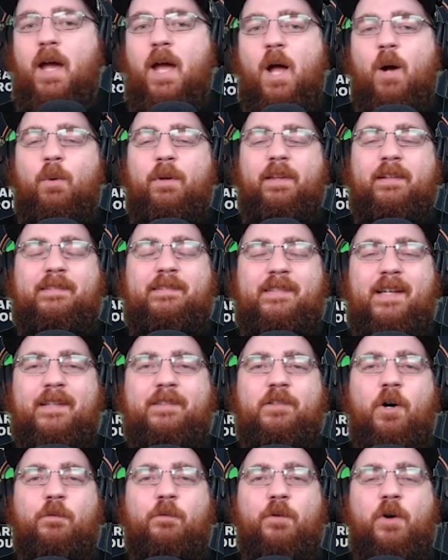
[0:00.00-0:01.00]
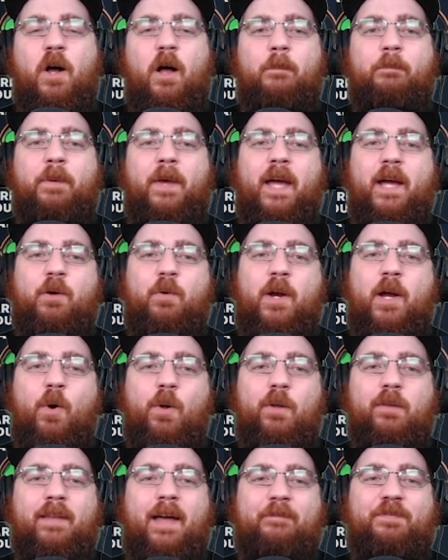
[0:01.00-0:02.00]
With a sixth overall pick, we're
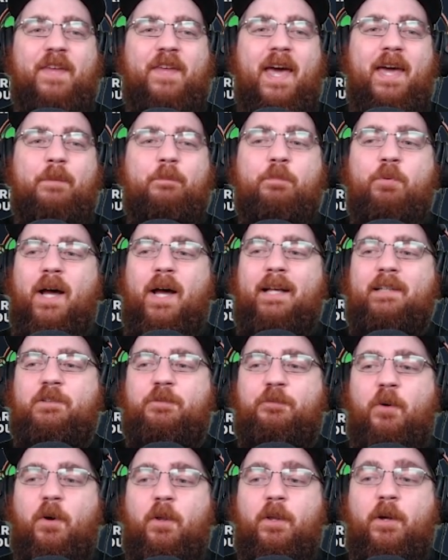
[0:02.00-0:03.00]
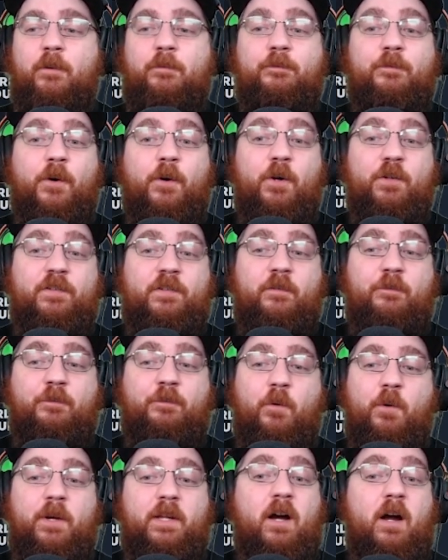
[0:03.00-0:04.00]
going left end. Bryce Fuller, first of the
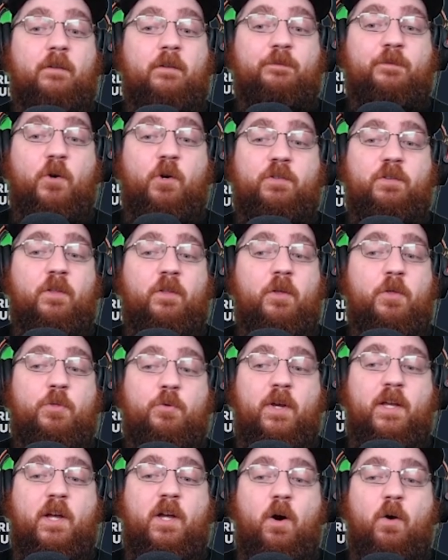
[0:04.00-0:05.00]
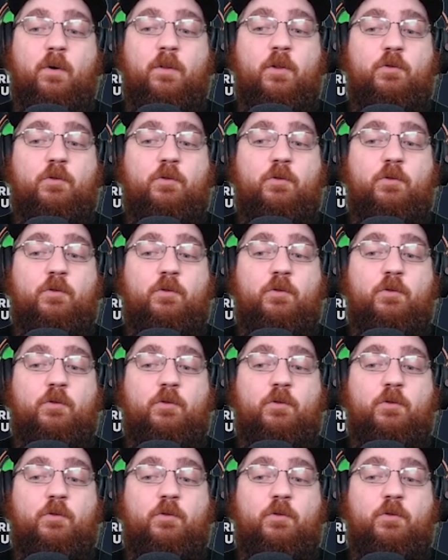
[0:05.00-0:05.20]
40 yard, first of the three cone of the